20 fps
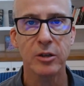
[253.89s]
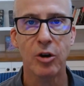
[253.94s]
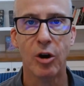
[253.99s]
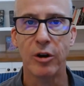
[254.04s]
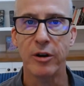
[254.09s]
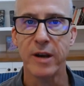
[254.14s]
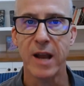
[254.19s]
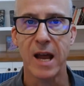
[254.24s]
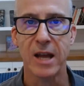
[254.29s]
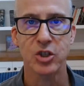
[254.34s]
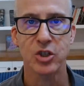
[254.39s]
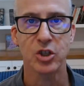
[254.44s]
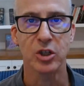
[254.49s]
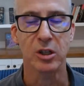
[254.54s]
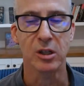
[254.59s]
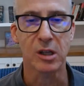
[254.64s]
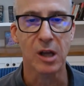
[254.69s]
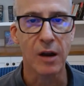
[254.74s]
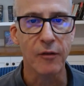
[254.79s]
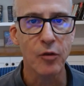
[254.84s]
our
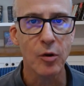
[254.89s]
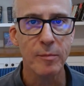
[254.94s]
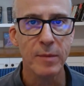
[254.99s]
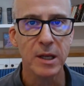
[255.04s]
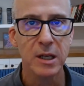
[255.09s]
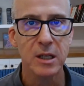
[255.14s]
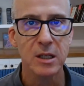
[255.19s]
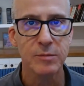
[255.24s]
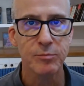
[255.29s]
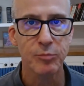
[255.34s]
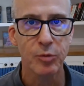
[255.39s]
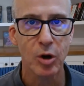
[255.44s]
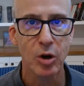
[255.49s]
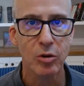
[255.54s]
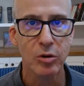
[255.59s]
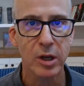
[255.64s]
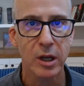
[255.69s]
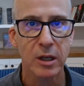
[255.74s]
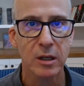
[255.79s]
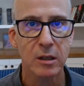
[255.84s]
national government is
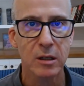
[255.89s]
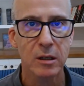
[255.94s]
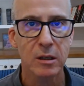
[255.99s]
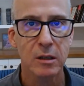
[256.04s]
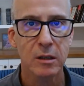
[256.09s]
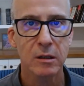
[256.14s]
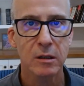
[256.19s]
broken.